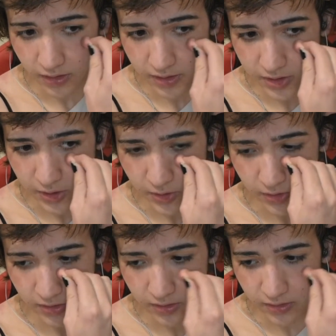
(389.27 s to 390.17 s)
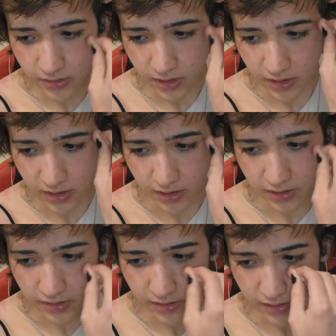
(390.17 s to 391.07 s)
to
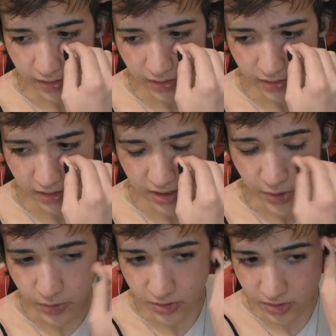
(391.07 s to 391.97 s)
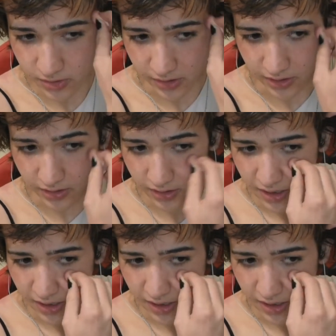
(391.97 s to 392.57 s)
the nose, right?